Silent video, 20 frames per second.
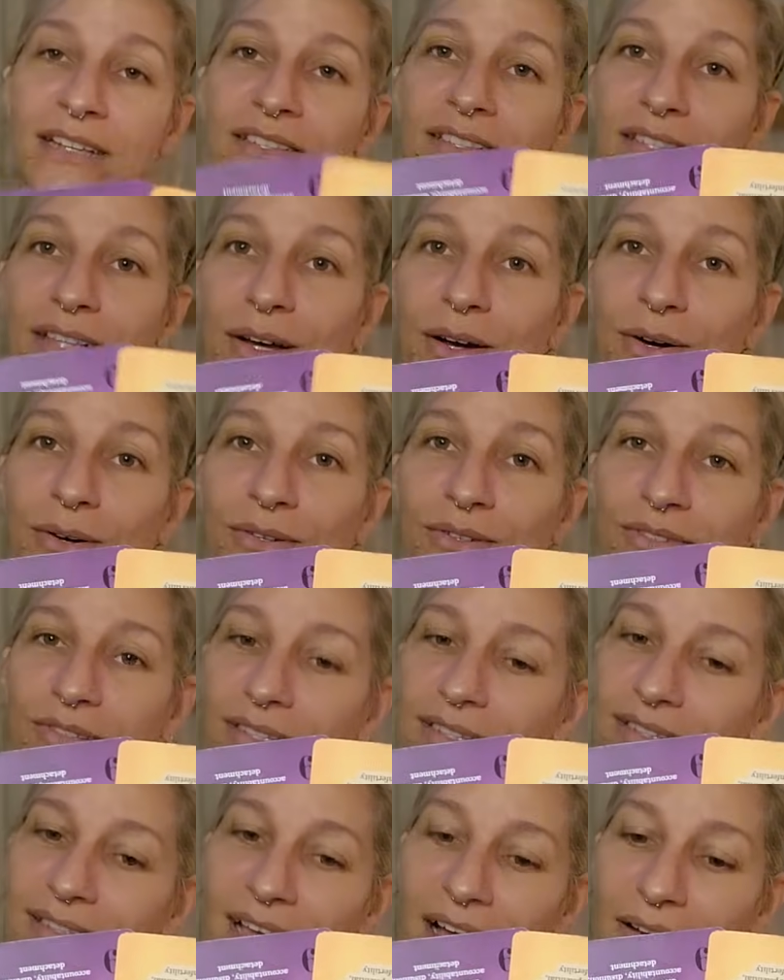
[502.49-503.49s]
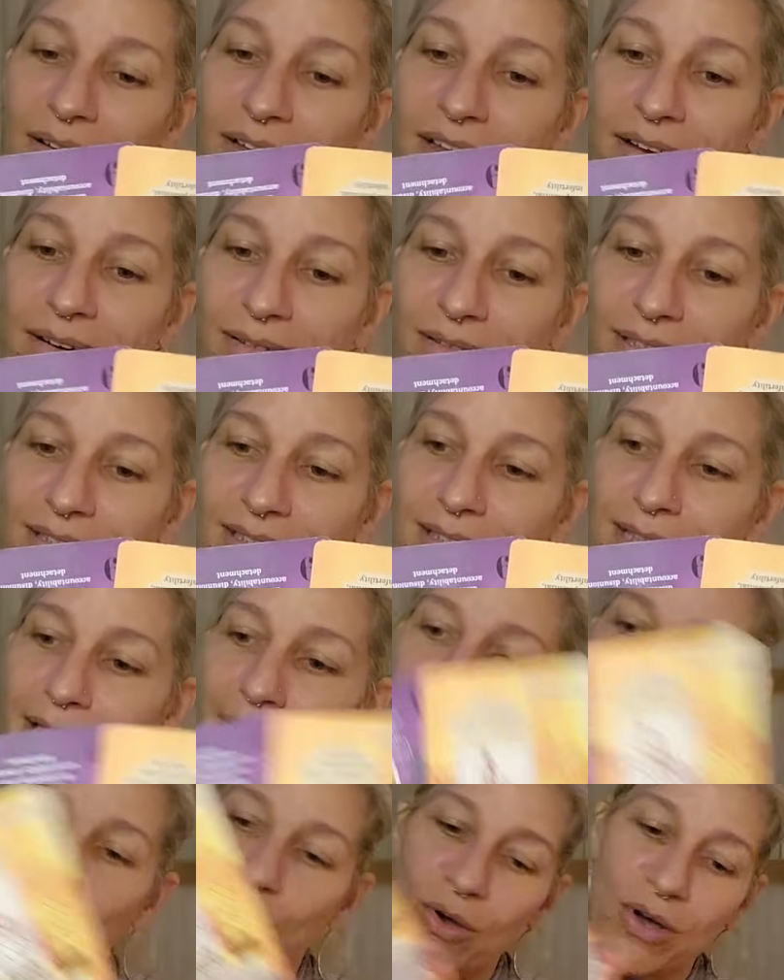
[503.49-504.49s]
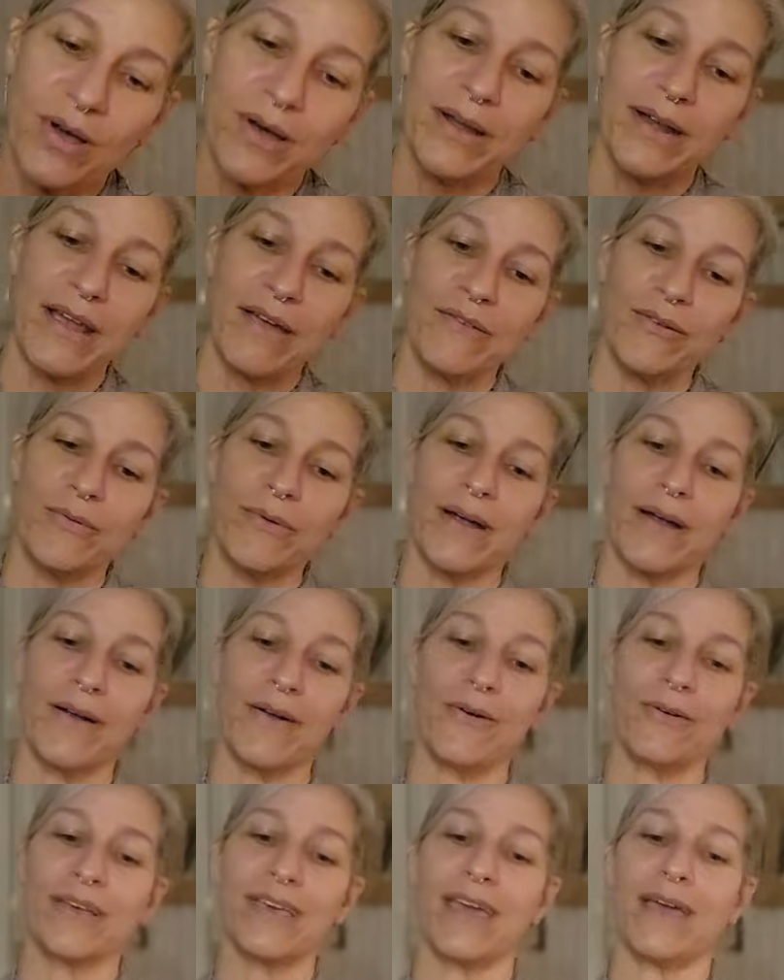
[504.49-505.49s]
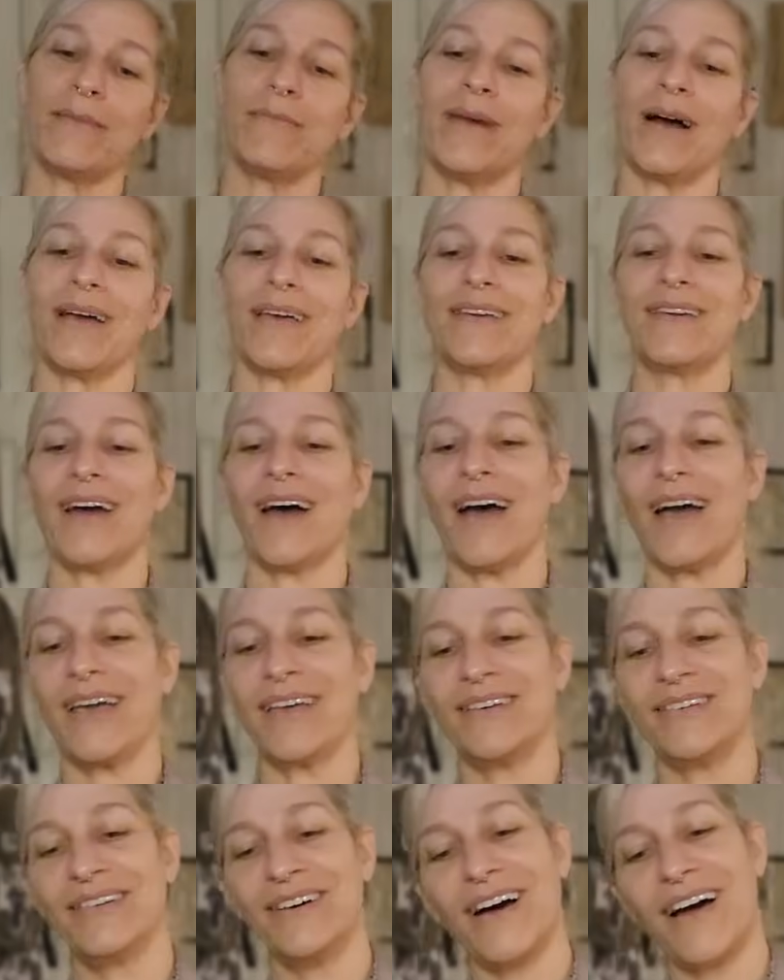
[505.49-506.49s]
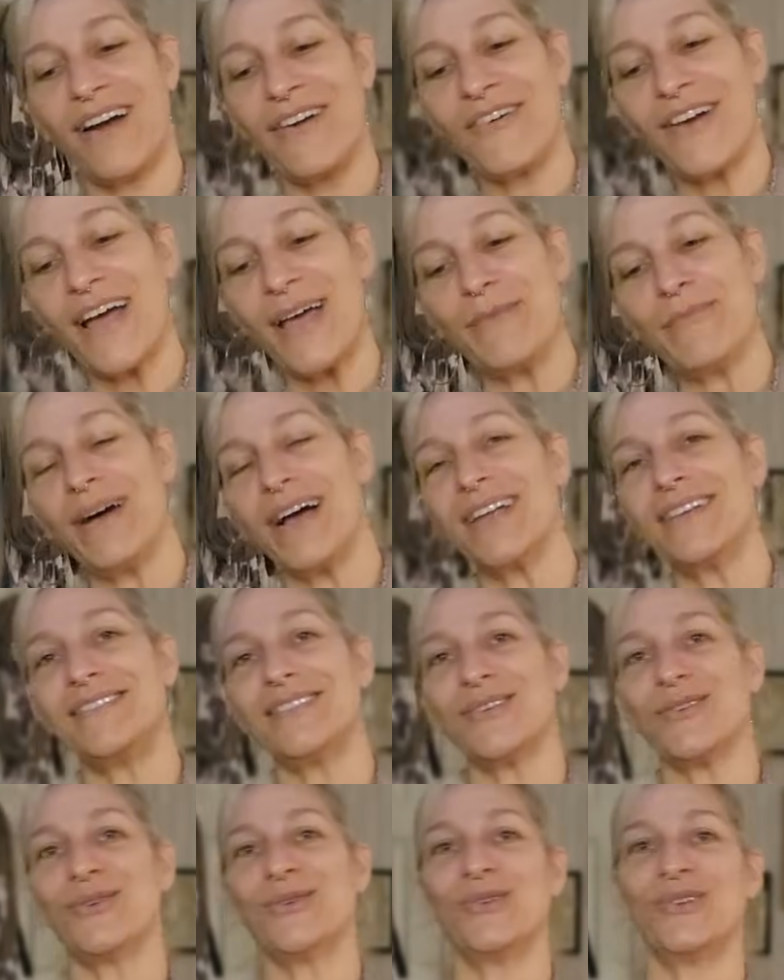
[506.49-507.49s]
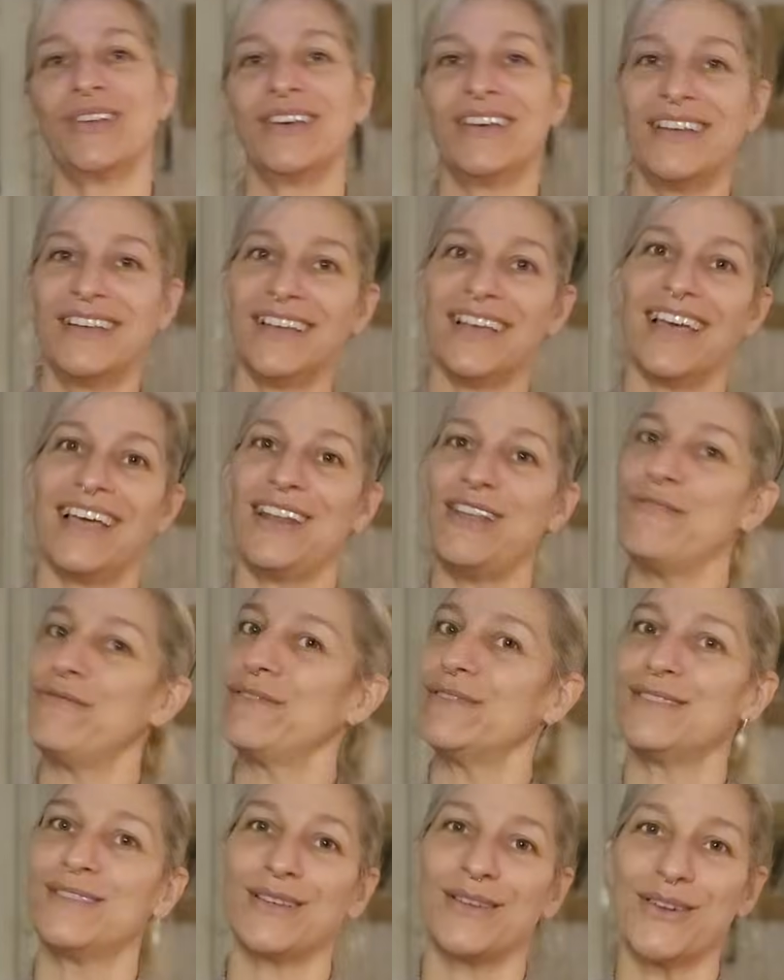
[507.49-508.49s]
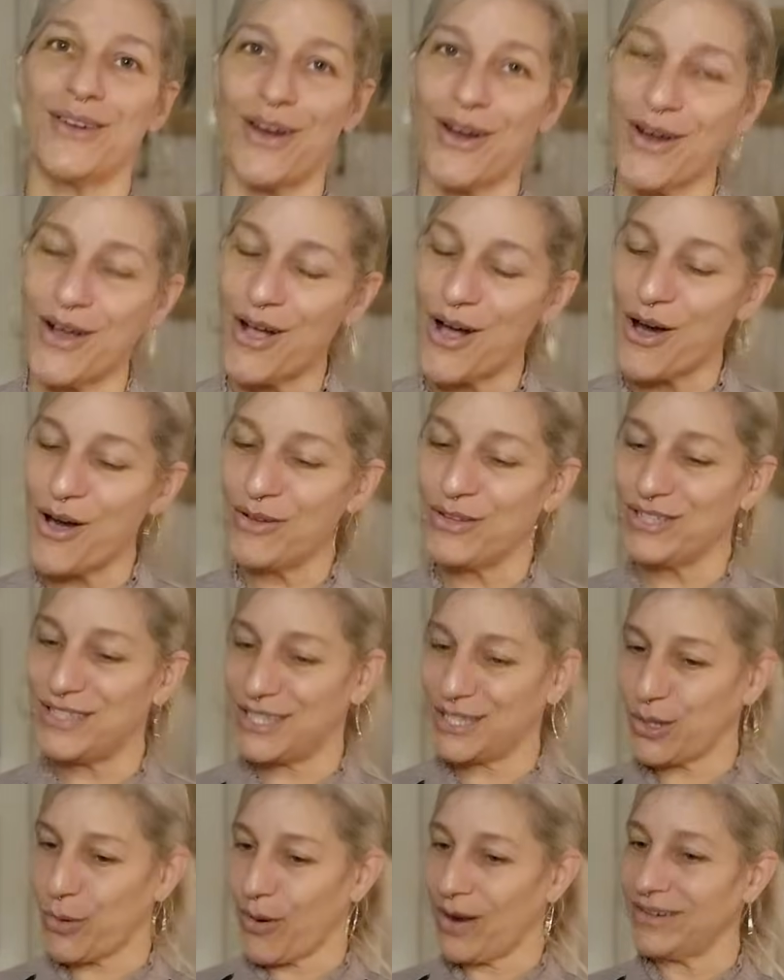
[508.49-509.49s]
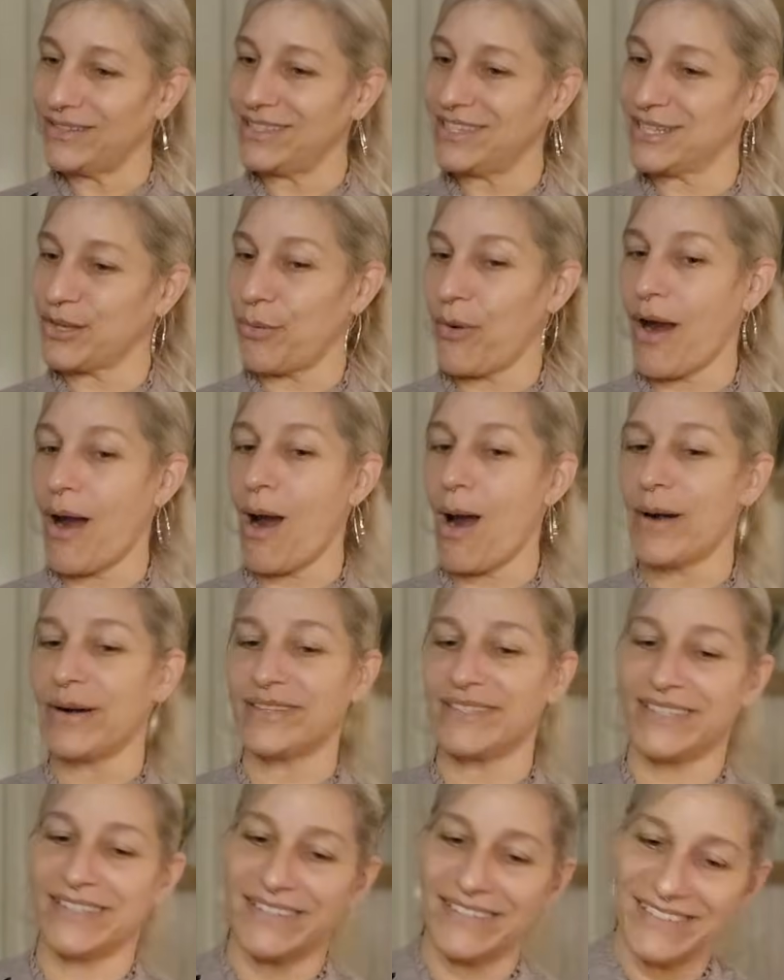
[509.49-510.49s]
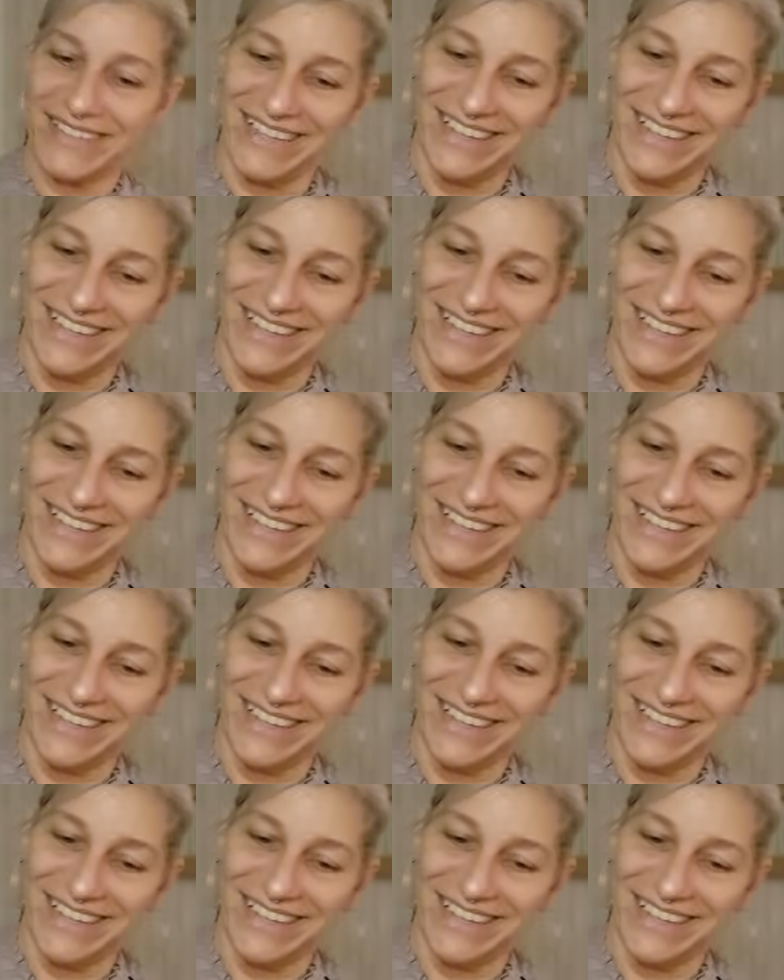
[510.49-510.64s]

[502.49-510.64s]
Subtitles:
So you just out here slinging wood everywhere. Okay, my guy. All right, my dude. And if it's a girl, squirt, squirt.